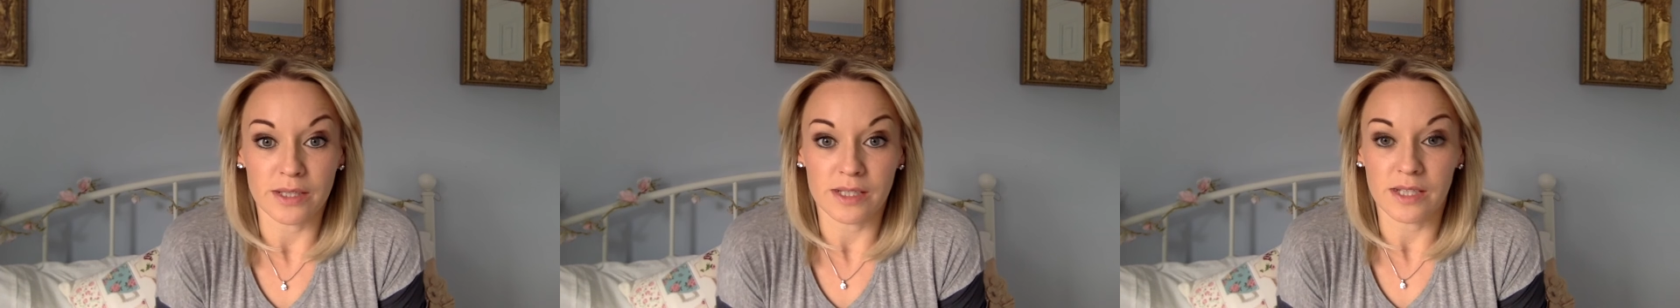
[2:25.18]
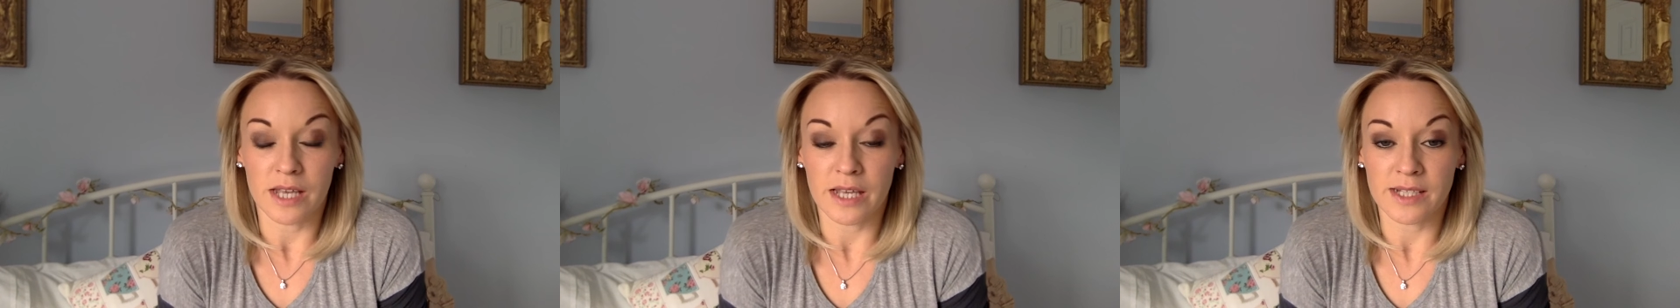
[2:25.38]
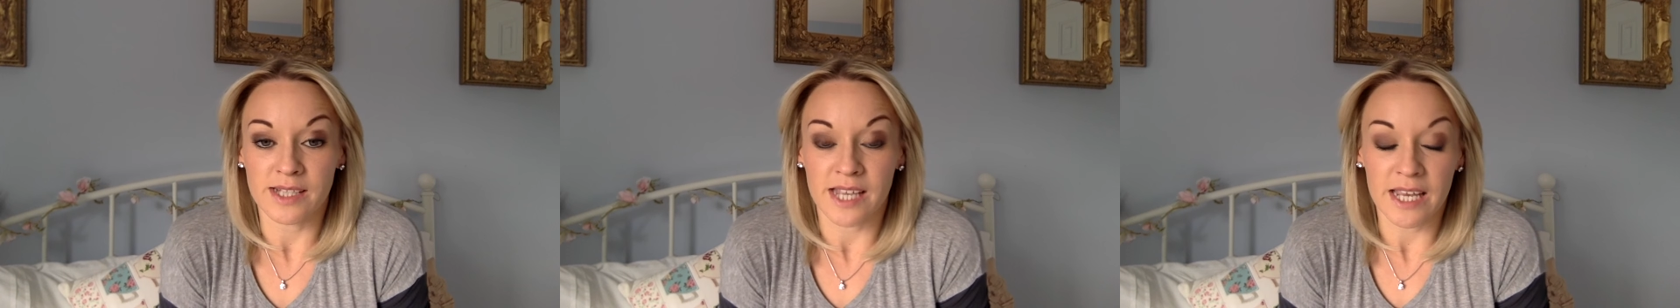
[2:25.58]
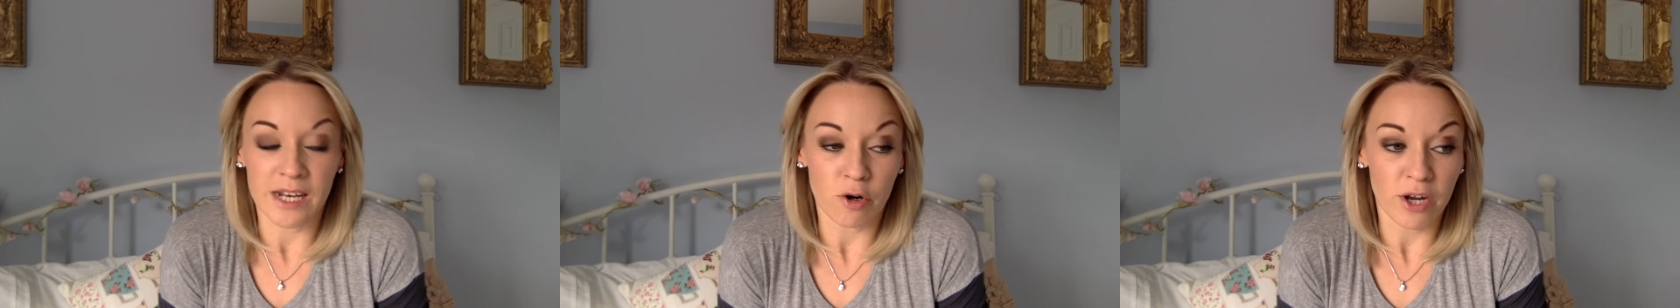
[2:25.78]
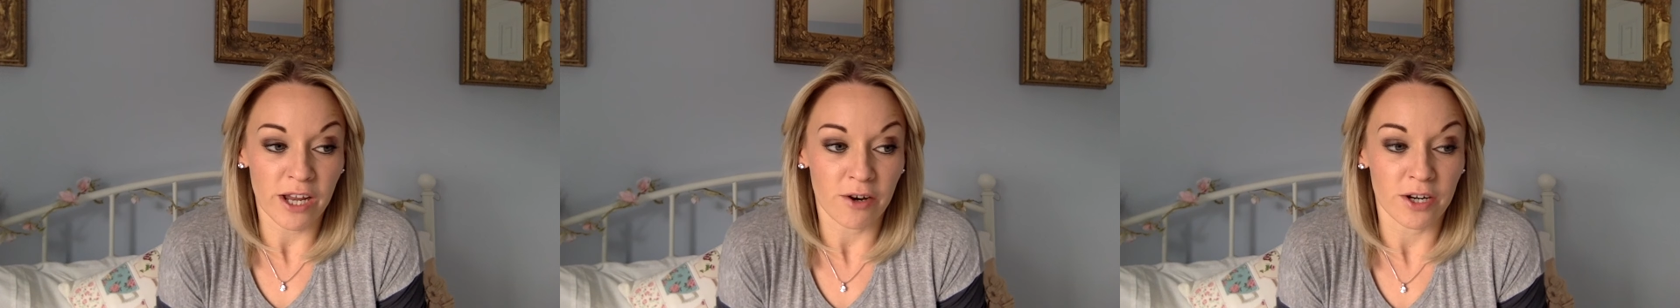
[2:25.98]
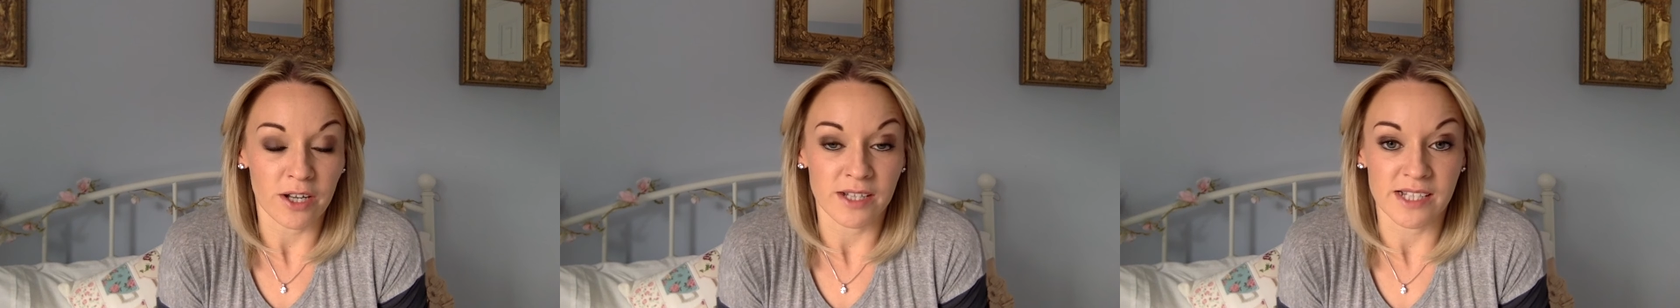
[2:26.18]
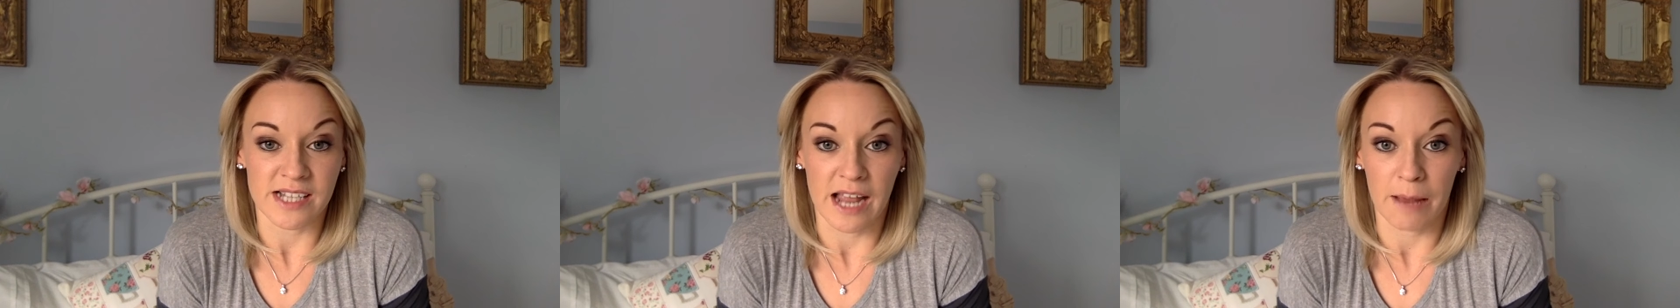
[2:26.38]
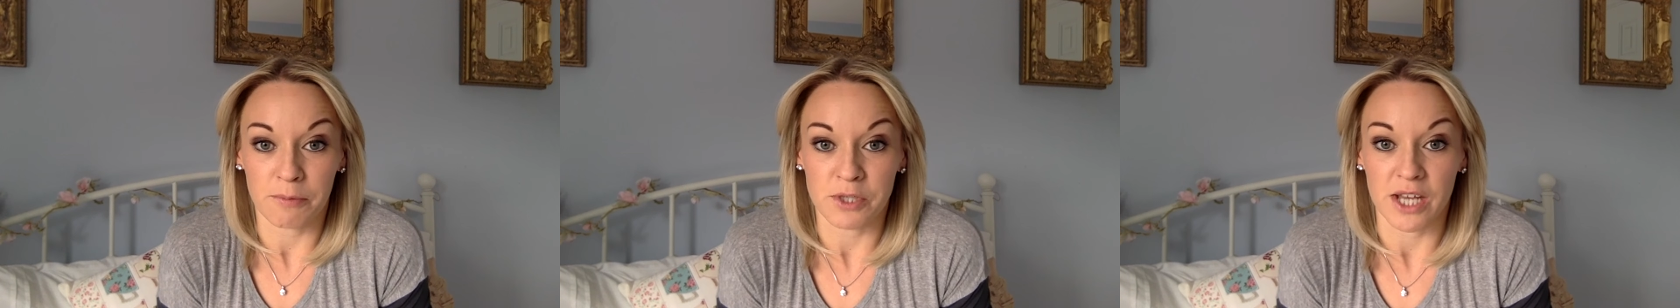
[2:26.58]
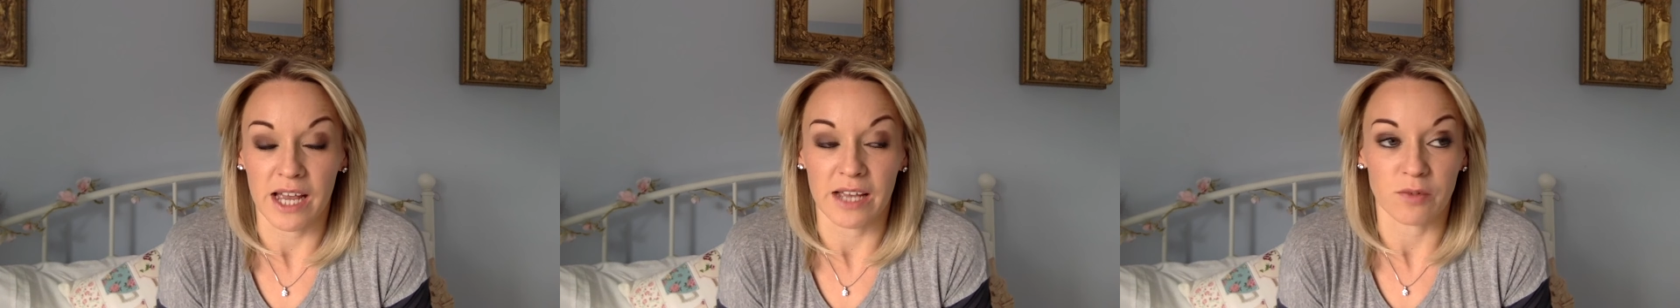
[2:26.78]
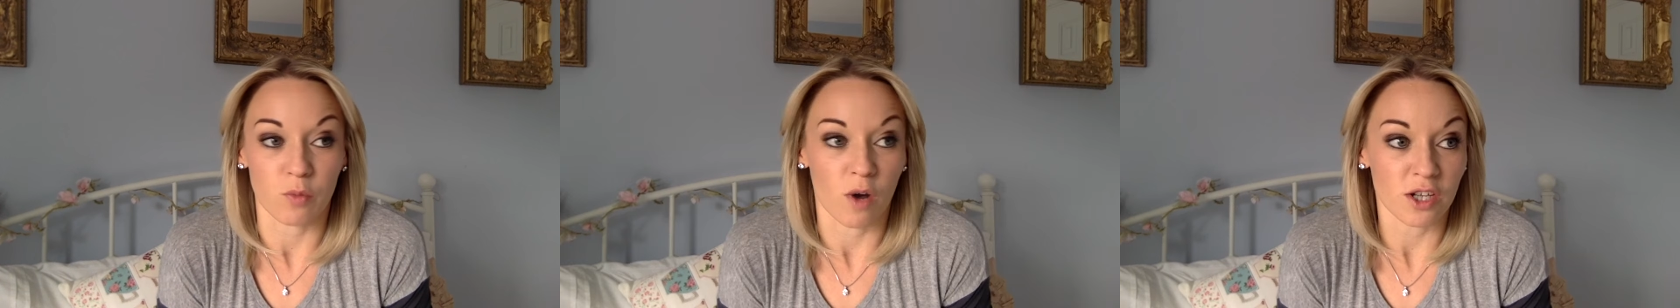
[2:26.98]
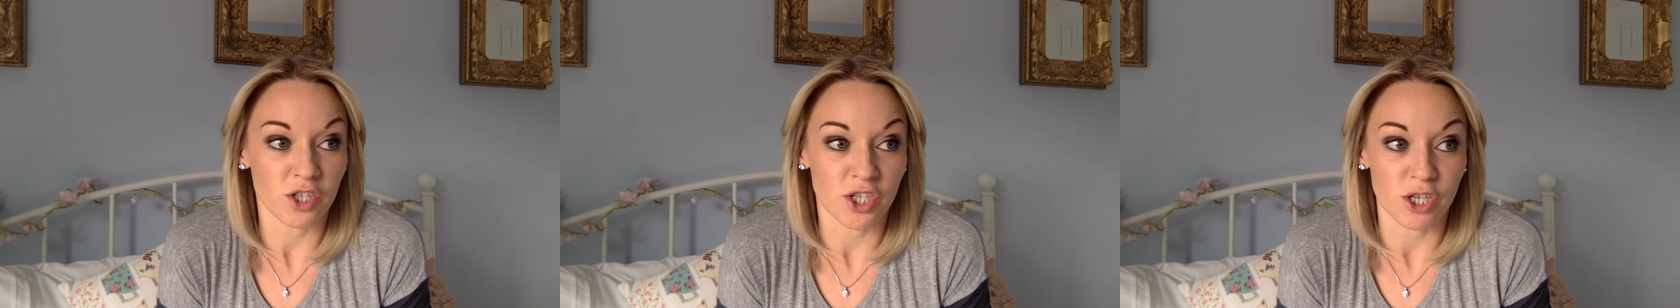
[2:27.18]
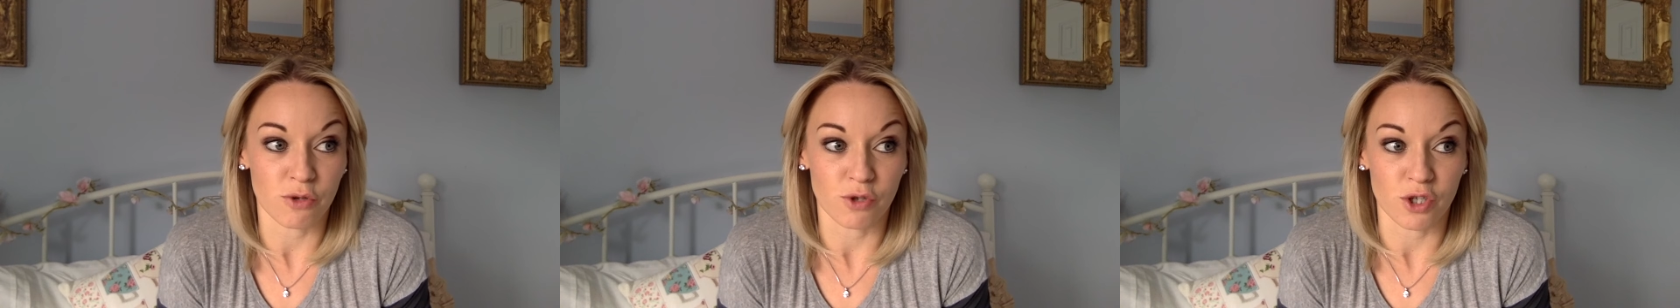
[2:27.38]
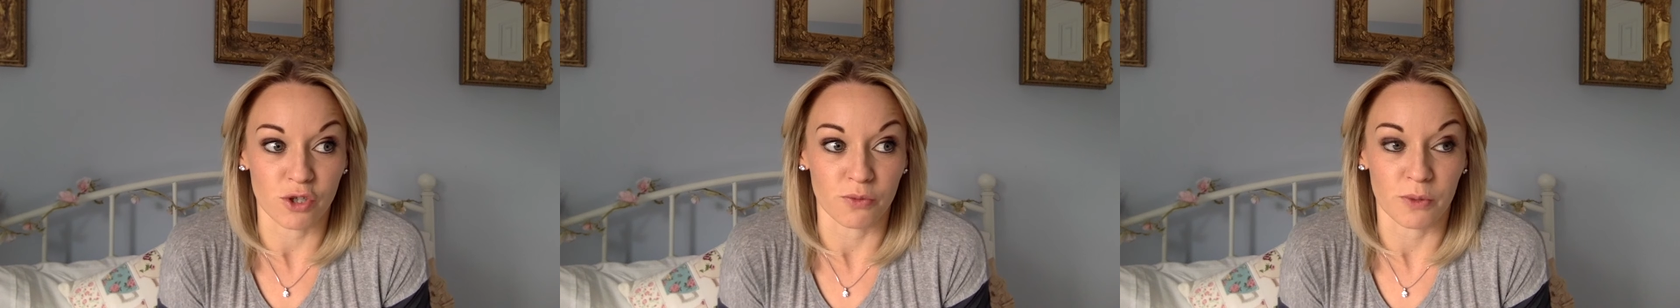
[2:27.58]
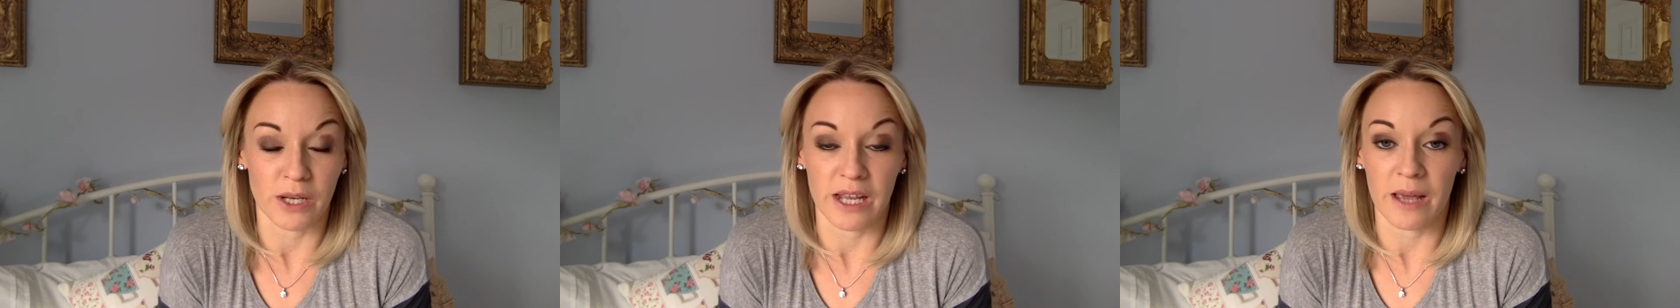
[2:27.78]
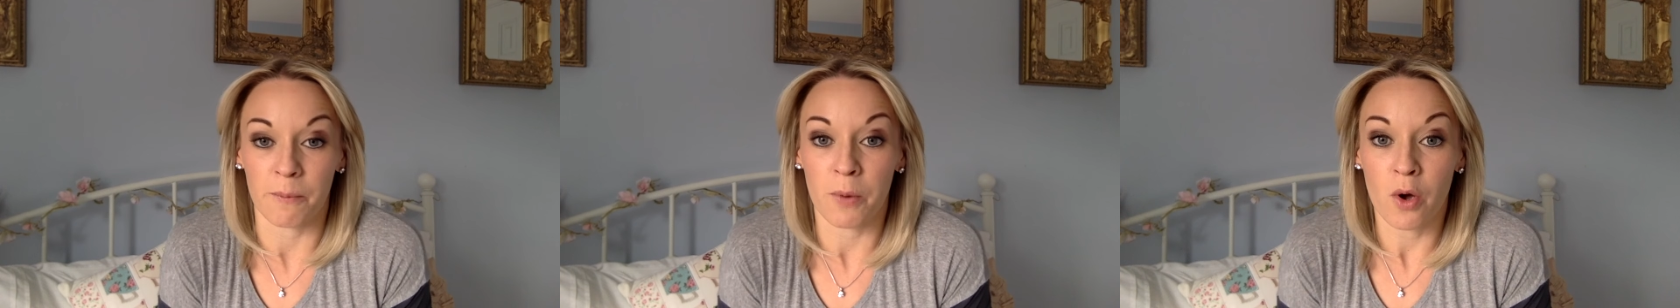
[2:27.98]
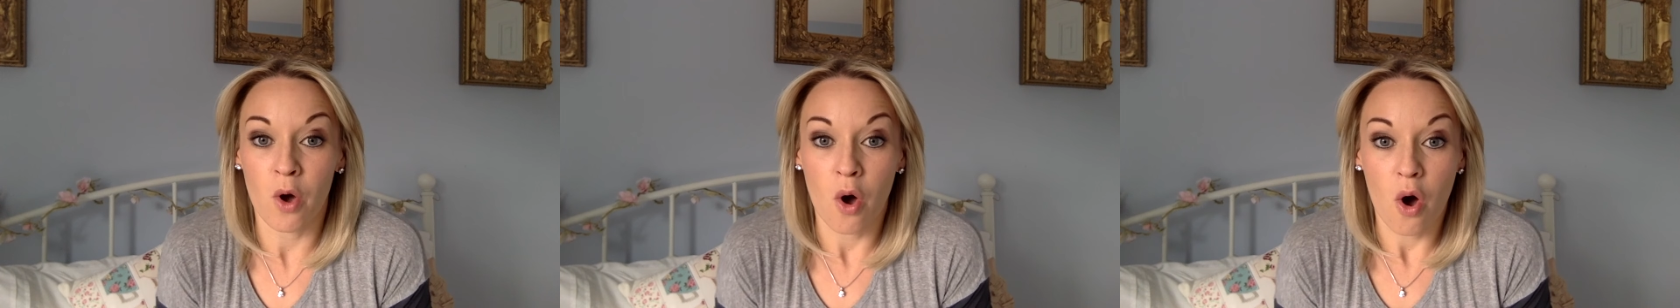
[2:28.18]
see it or hear it on Snapchat, watch a YouTube clip,